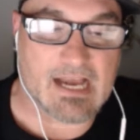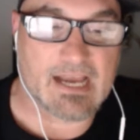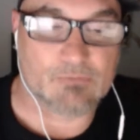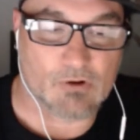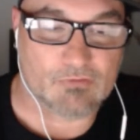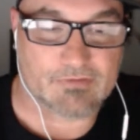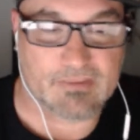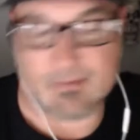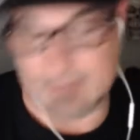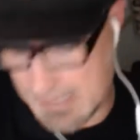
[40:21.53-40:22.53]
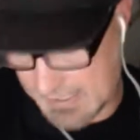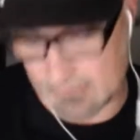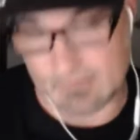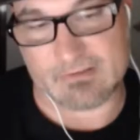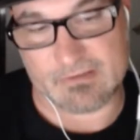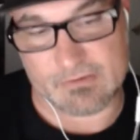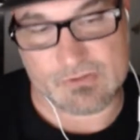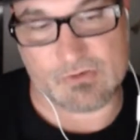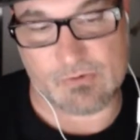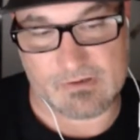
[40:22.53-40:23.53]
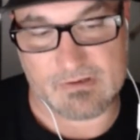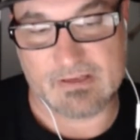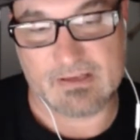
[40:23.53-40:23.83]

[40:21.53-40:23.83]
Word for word: I roll for them and I can look at their score.